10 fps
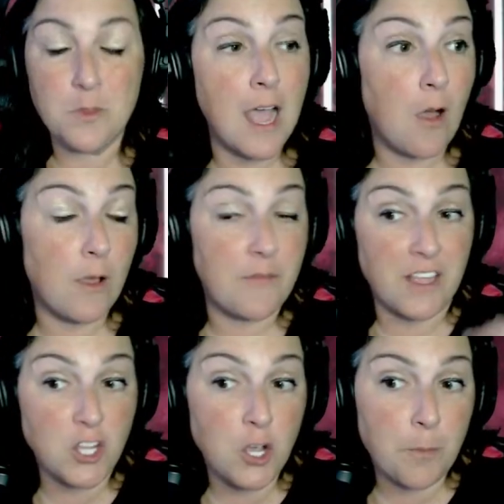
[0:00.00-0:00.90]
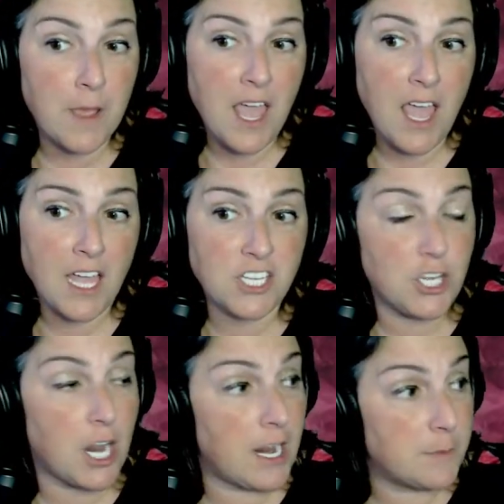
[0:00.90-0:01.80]
Now, if I look my age
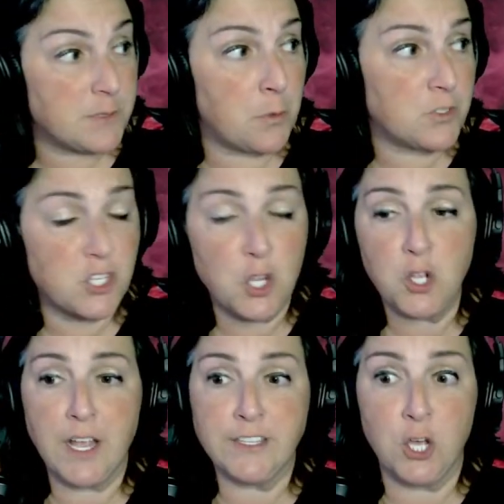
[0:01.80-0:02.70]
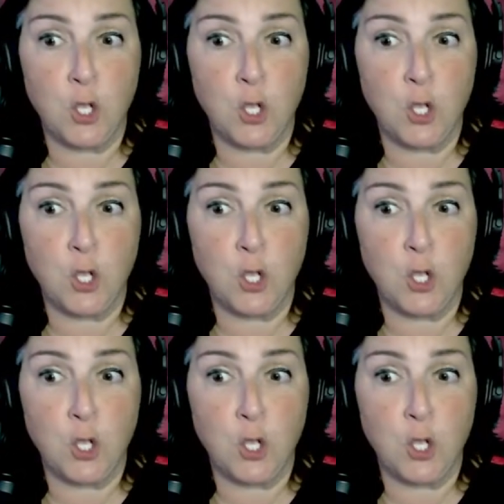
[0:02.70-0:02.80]
and I'm supposed to look like the